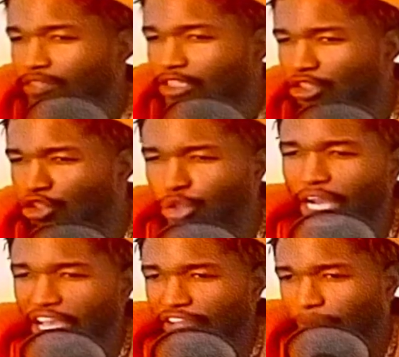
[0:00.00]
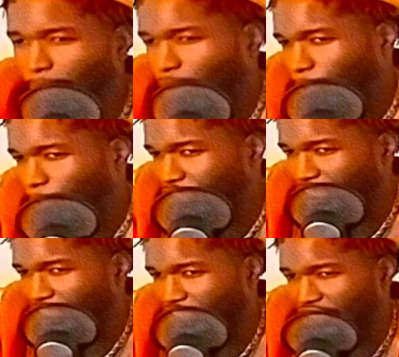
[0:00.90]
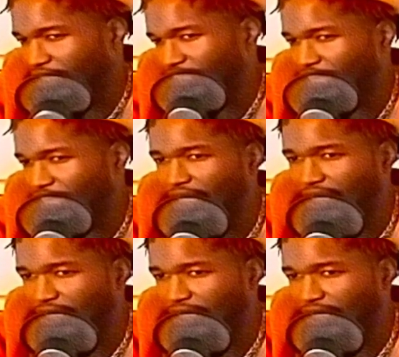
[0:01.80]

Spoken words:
draft and poll projections that saying that